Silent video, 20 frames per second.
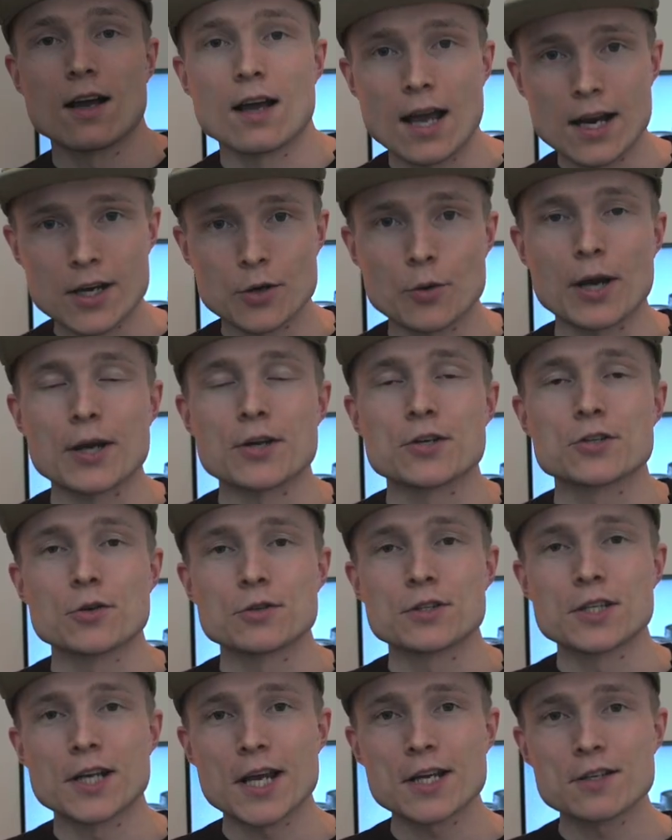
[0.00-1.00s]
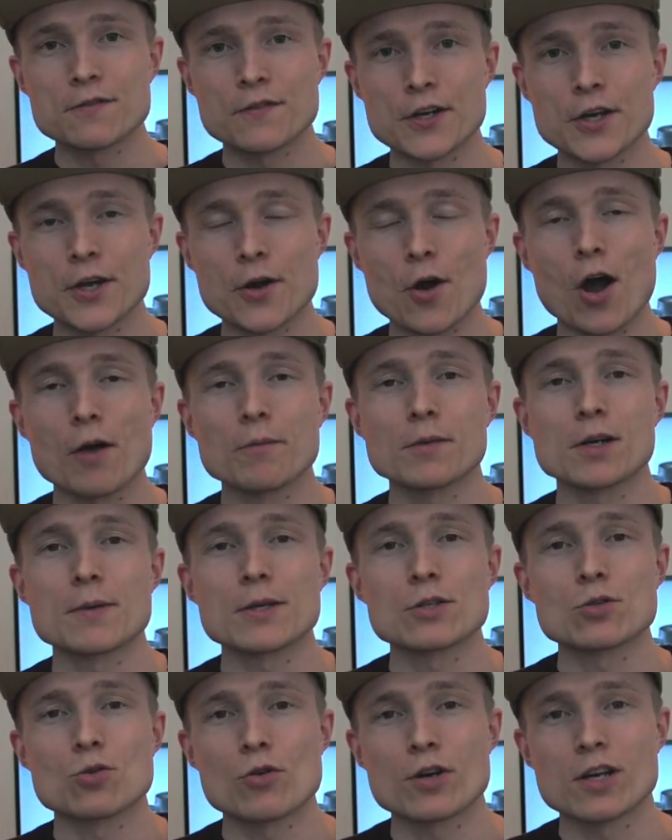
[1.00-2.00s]
Anyway, so in today's video, I'm going to
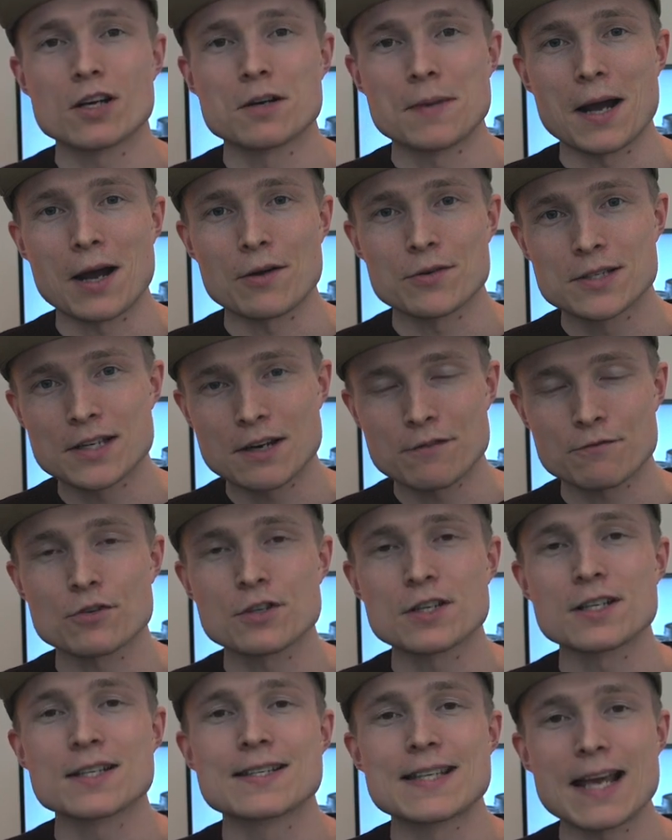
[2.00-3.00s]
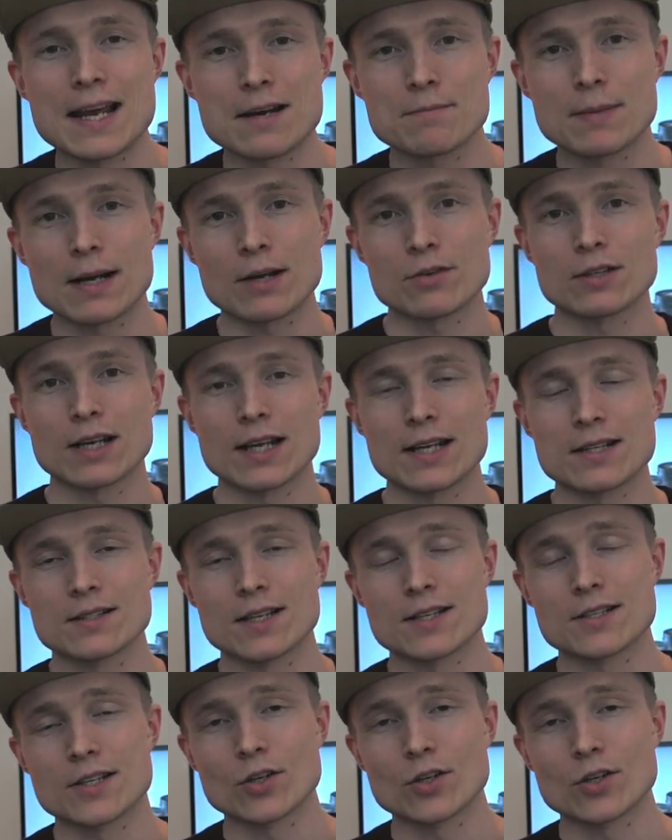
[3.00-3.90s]
be talking about different Z mount lenses,